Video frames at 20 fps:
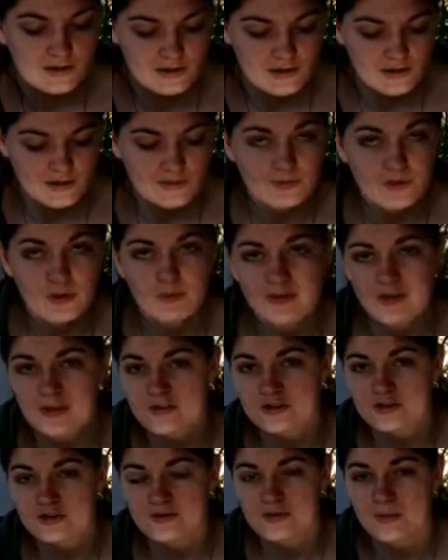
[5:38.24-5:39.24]
Link will be
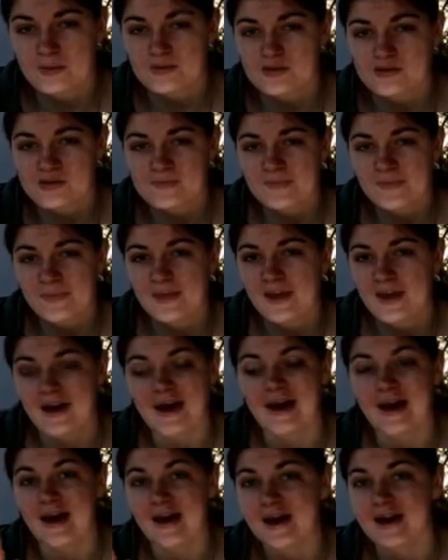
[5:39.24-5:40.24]
in the description.
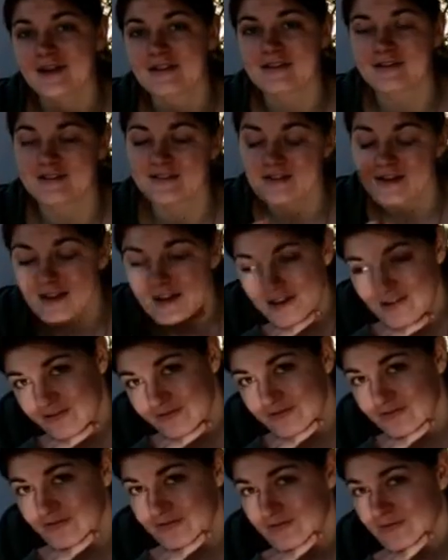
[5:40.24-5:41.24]
And
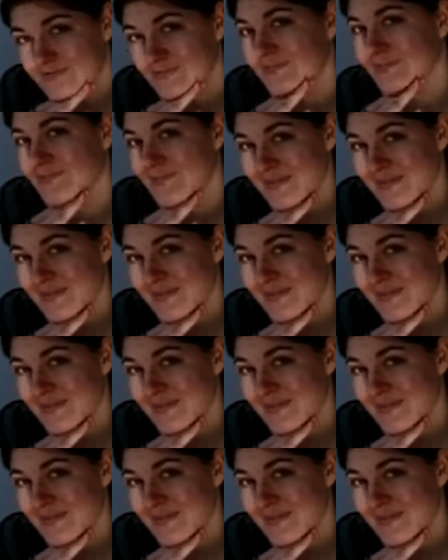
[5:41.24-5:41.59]
if